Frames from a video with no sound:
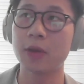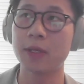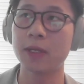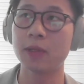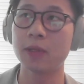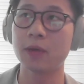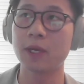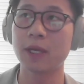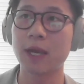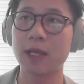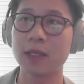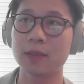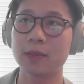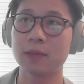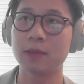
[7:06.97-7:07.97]
Are they looking
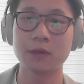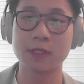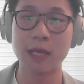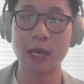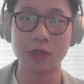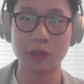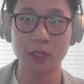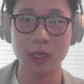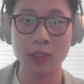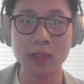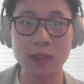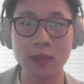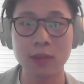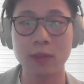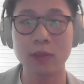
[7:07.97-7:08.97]
at founders'
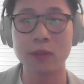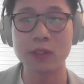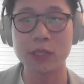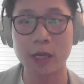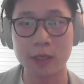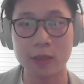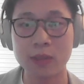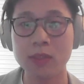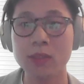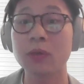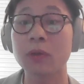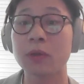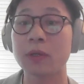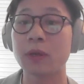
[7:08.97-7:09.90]
education, their genders,